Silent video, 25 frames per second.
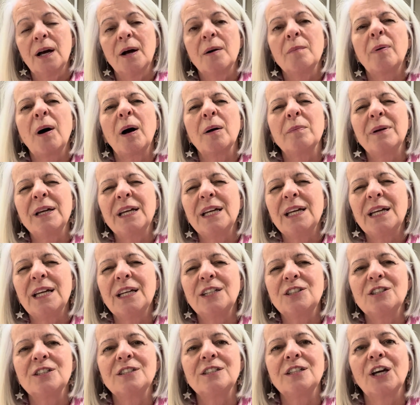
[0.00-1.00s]
But I'm here
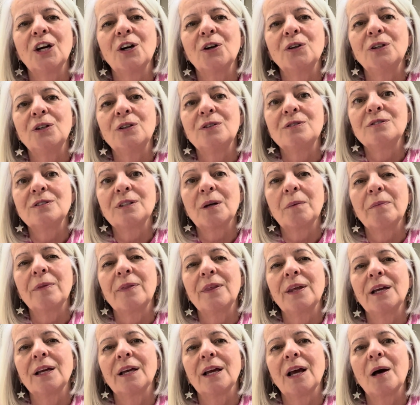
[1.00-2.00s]
to tell you
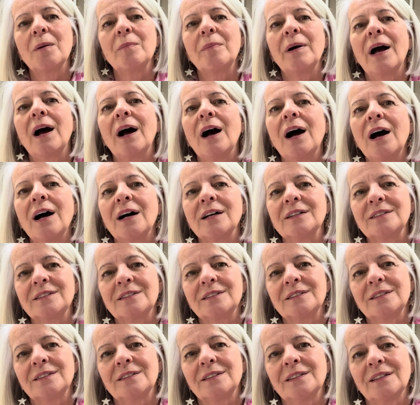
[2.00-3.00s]
something about
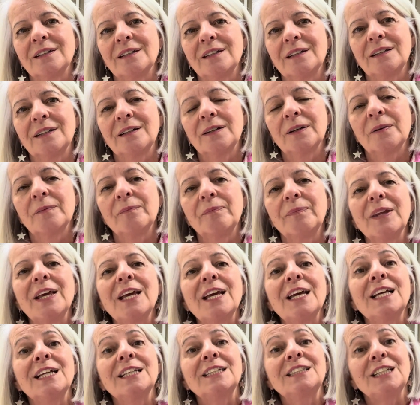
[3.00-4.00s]
us.
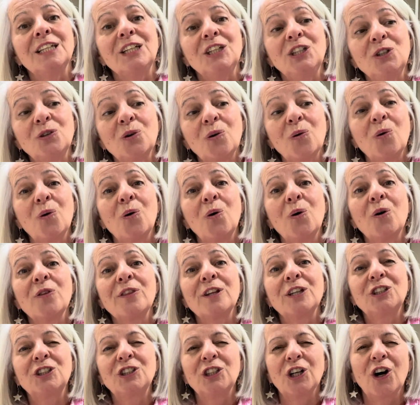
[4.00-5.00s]
See, you're the
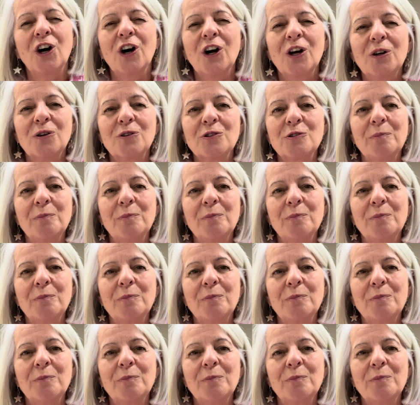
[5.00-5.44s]
child